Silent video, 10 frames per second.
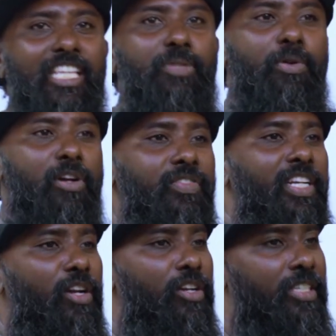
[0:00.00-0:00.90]
the spirit of
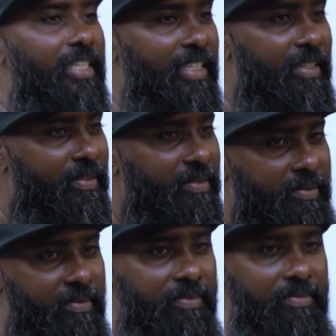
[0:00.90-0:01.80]
generosity.
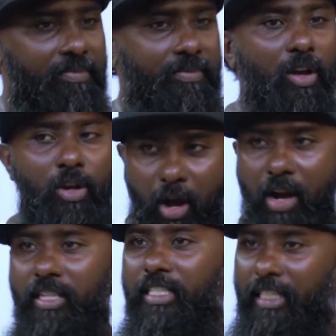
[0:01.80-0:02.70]
Our
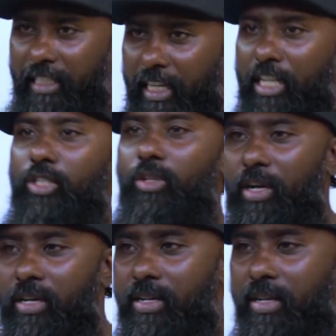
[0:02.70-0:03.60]
God is a generous
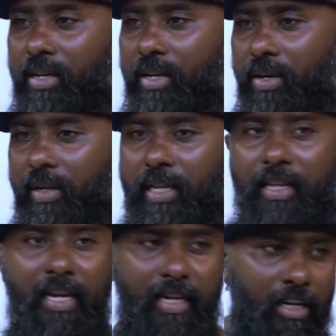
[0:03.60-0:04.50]
God. Okay,
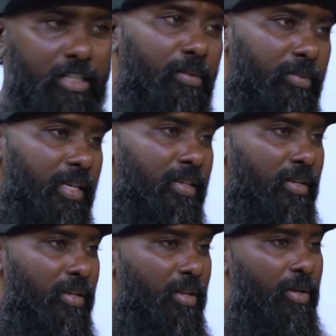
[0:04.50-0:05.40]
can I tell you something?
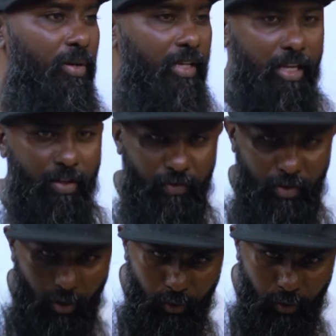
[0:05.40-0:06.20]
Okay, if you are